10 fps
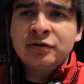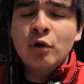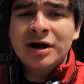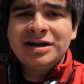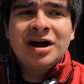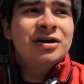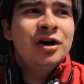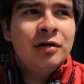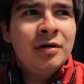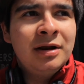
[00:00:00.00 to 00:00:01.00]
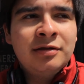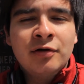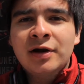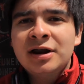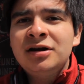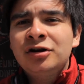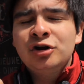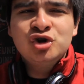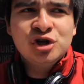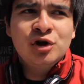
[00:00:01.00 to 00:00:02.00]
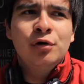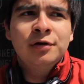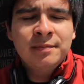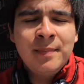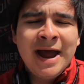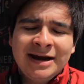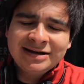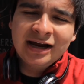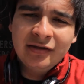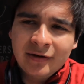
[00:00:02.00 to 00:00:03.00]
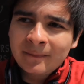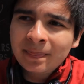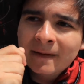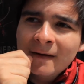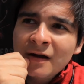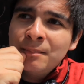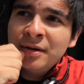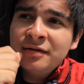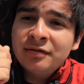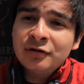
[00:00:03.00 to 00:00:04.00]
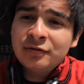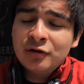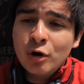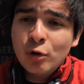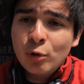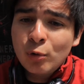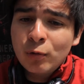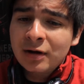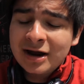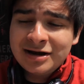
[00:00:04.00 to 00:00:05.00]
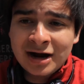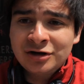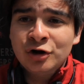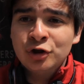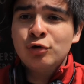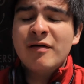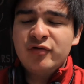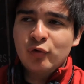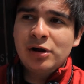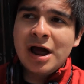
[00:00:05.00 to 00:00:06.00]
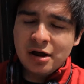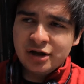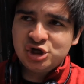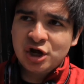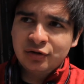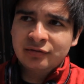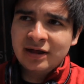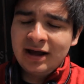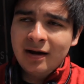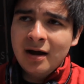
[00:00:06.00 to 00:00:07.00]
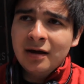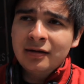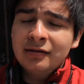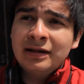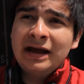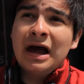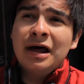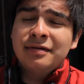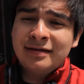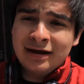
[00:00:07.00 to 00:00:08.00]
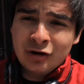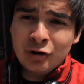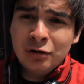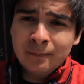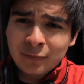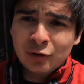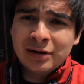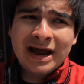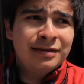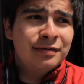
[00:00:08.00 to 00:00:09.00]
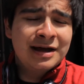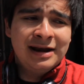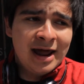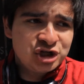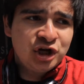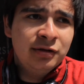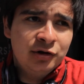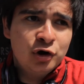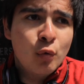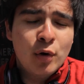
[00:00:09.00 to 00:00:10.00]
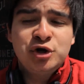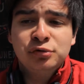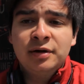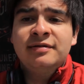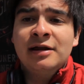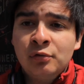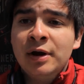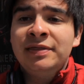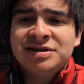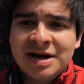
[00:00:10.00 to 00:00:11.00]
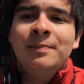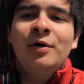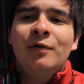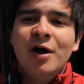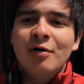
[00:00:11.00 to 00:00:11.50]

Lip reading: there's no conductor, and so the conductor usually holds the band together. But since there's no conductor, you have to rely on each other's like a signal or like this connection, so you know when to accelerate the tempo,